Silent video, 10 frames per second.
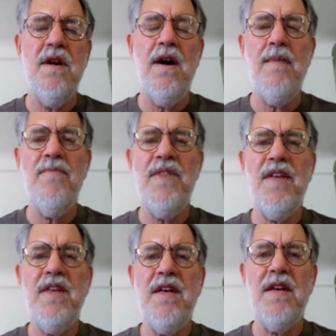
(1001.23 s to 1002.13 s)
I'm
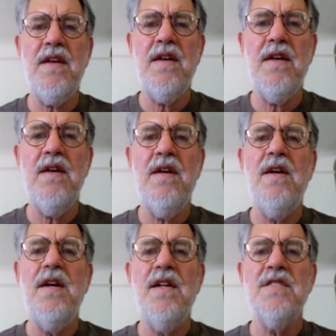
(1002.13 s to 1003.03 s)
thinking,
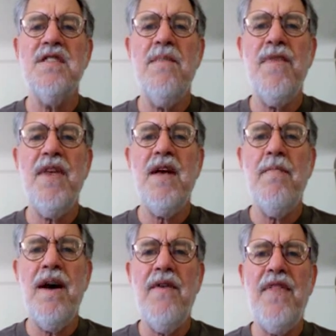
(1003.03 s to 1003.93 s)
something
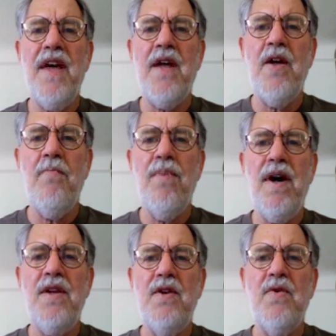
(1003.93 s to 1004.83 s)
about that
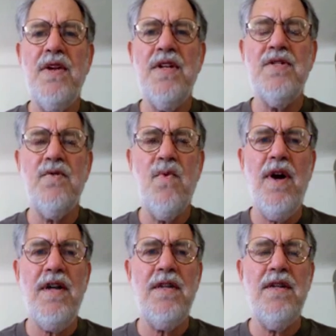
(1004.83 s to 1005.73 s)
albino isn't right.